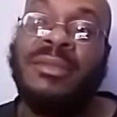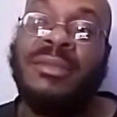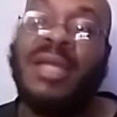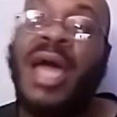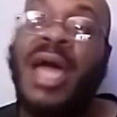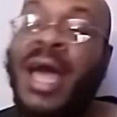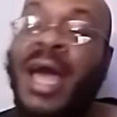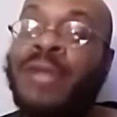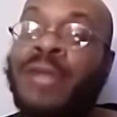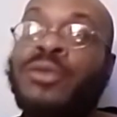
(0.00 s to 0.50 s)

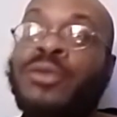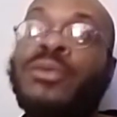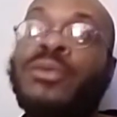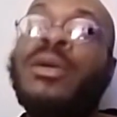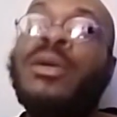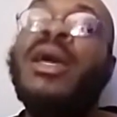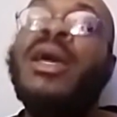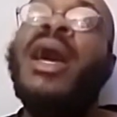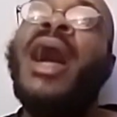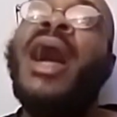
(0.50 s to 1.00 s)
I do.
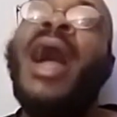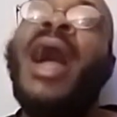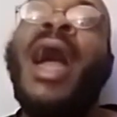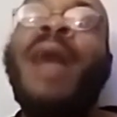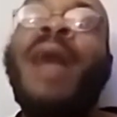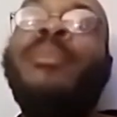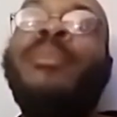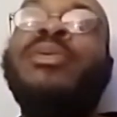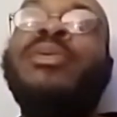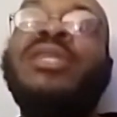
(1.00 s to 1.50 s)
I
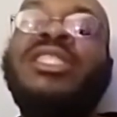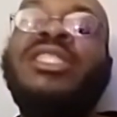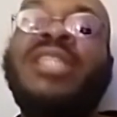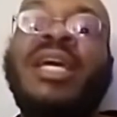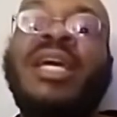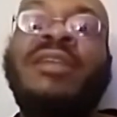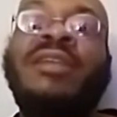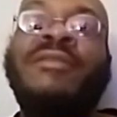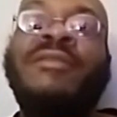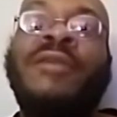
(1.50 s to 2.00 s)

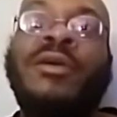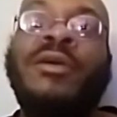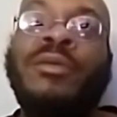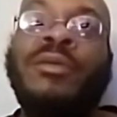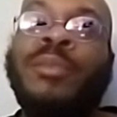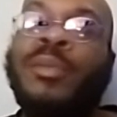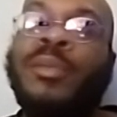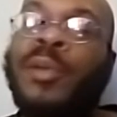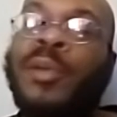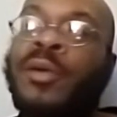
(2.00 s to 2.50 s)
appreciate the
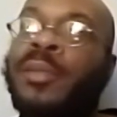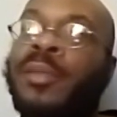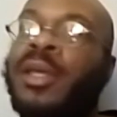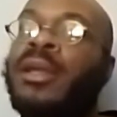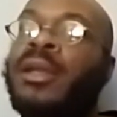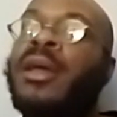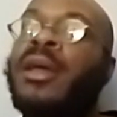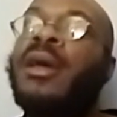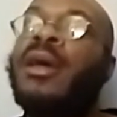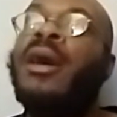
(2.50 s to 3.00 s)
vulnerable moment.
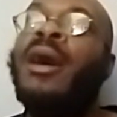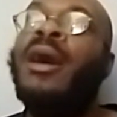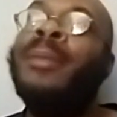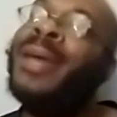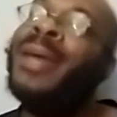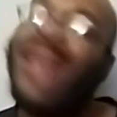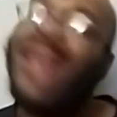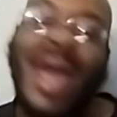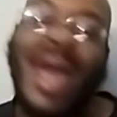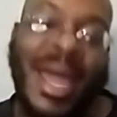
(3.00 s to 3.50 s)
And
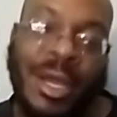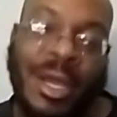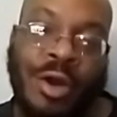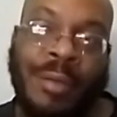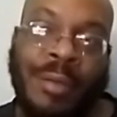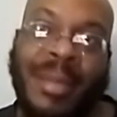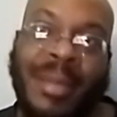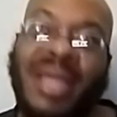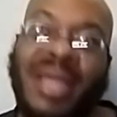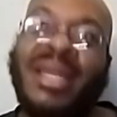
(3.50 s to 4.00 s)
I ain't going
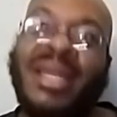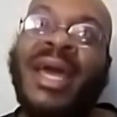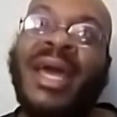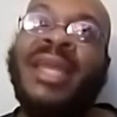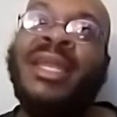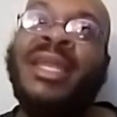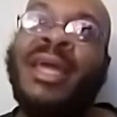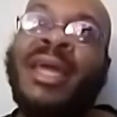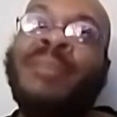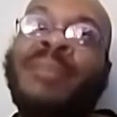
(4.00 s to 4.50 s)
to make light
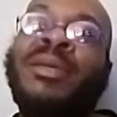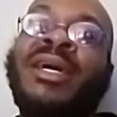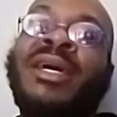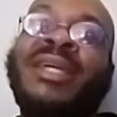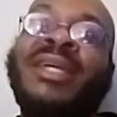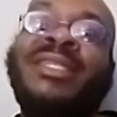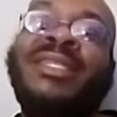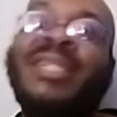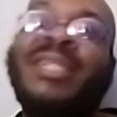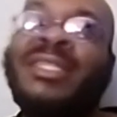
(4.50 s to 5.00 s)
of that
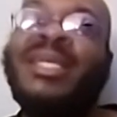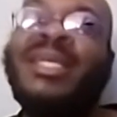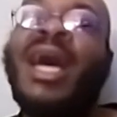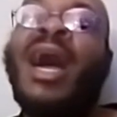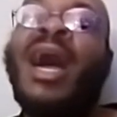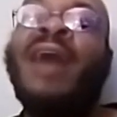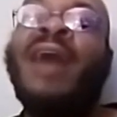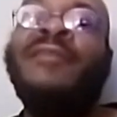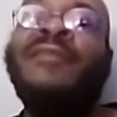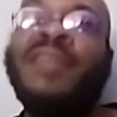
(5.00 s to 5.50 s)
because it's
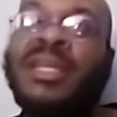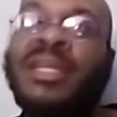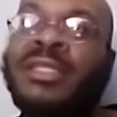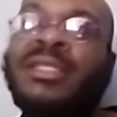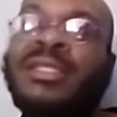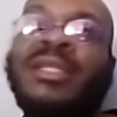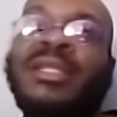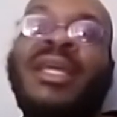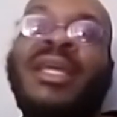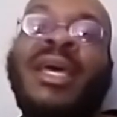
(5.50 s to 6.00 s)
obvious
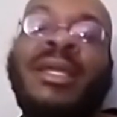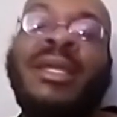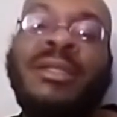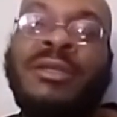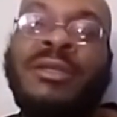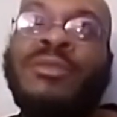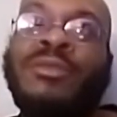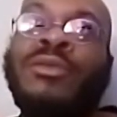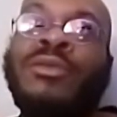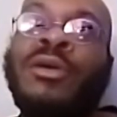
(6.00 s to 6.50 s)
that,
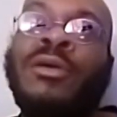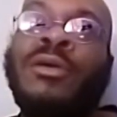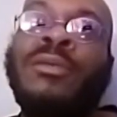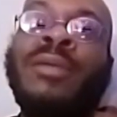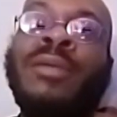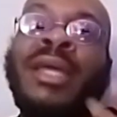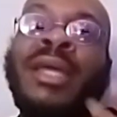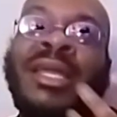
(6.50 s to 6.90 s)
you know,